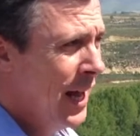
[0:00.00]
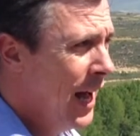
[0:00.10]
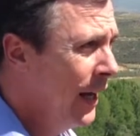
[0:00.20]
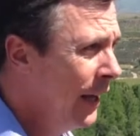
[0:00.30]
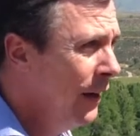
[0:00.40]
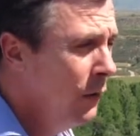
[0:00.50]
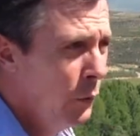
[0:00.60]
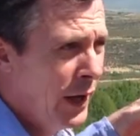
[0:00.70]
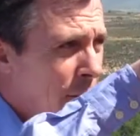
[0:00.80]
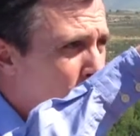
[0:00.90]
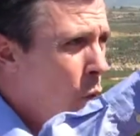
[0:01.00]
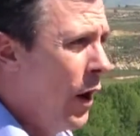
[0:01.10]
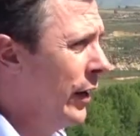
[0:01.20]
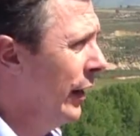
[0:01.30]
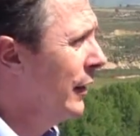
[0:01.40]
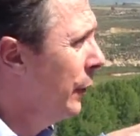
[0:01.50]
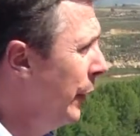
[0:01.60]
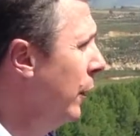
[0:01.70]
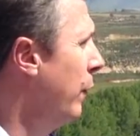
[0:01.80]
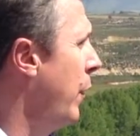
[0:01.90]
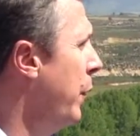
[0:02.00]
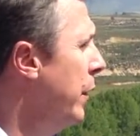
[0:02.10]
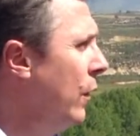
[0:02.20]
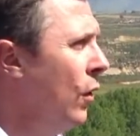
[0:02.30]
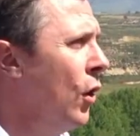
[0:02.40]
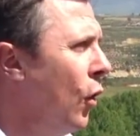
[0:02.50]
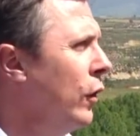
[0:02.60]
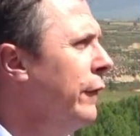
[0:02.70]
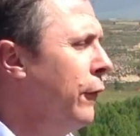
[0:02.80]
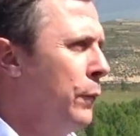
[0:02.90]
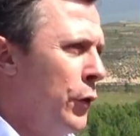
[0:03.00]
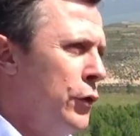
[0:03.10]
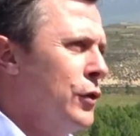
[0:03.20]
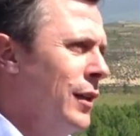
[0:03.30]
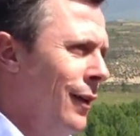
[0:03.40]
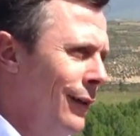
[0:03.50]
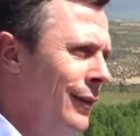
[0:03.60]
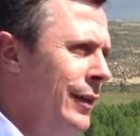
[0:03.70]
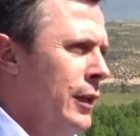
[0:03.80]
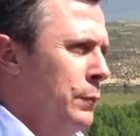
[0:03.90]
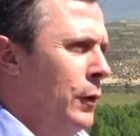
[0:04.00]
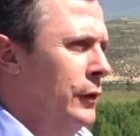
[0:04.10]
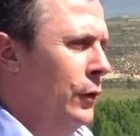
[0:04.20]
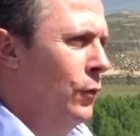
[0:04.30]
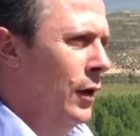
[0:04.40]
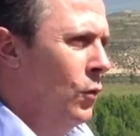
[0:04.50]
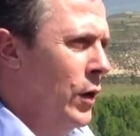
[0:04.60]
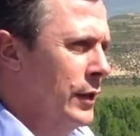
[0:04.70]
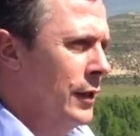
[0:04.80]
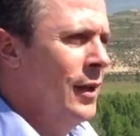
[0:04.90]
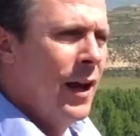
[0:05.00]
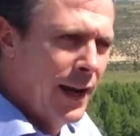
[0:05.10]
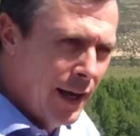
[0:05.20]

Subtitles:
And here we have the winery in the middle of the vineyard, only for producing these particular wines. And